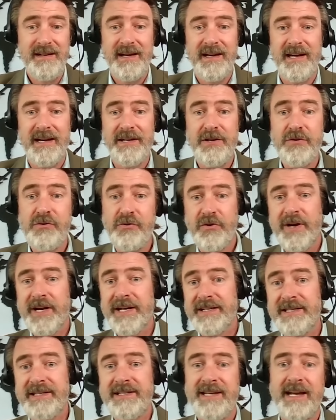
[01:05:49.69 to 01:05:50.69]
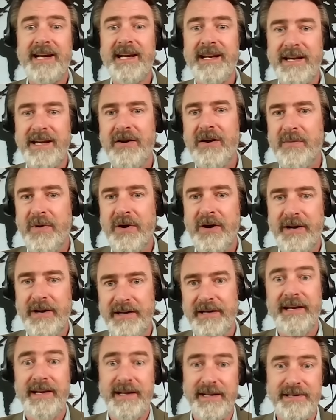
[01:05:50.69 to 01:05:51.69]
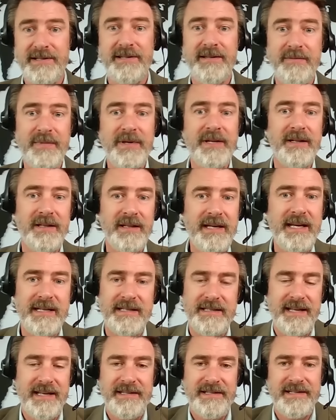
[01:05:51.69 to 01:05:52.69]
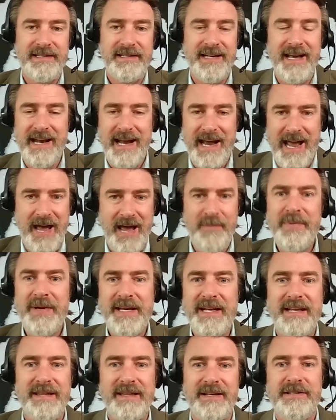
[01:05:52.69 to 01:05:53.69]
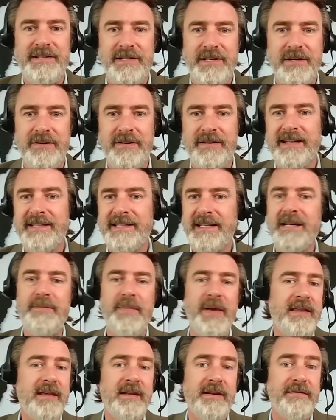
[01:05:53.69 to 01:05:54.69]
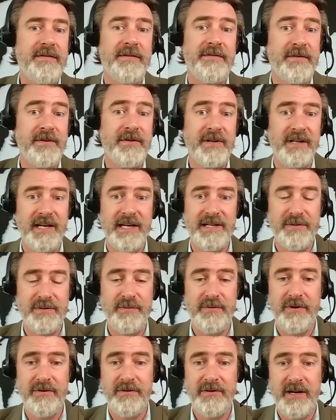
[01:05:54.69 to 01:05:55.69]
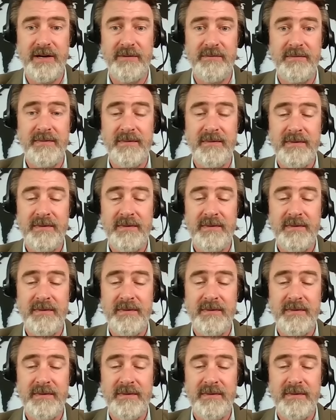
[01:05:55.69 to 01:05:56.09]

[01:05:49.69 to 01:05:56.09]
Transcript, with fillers: Uh, Ukraine's secondary market is the Middle East. That's just not happening this year, and that's independent of the fertilizer program.